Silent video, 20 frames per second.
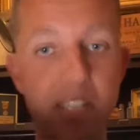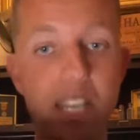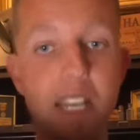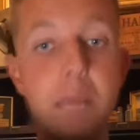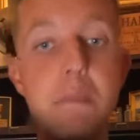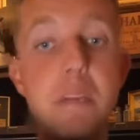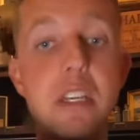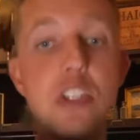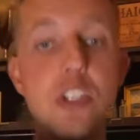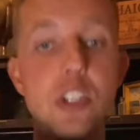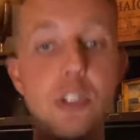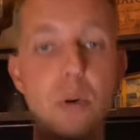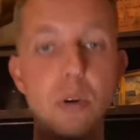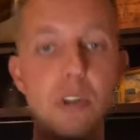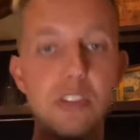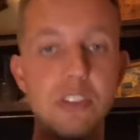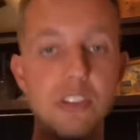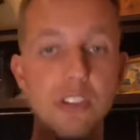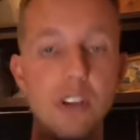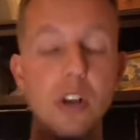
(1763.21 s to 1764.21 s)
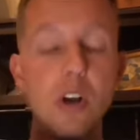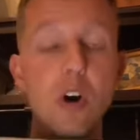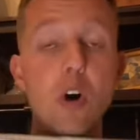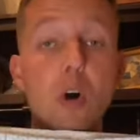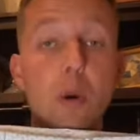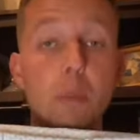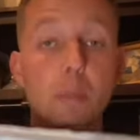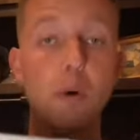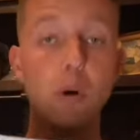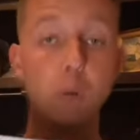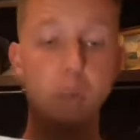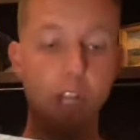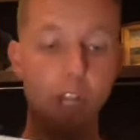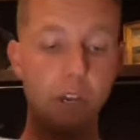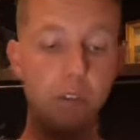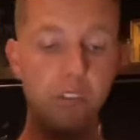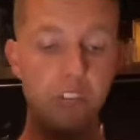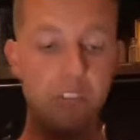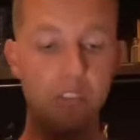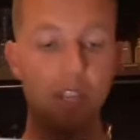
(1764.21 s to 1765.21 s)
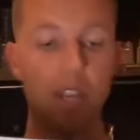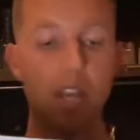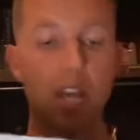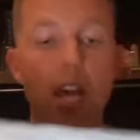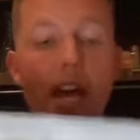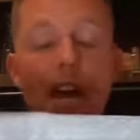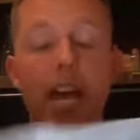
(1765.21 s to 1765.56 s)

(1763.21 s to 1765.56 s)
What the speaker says: It can be shorts or polos.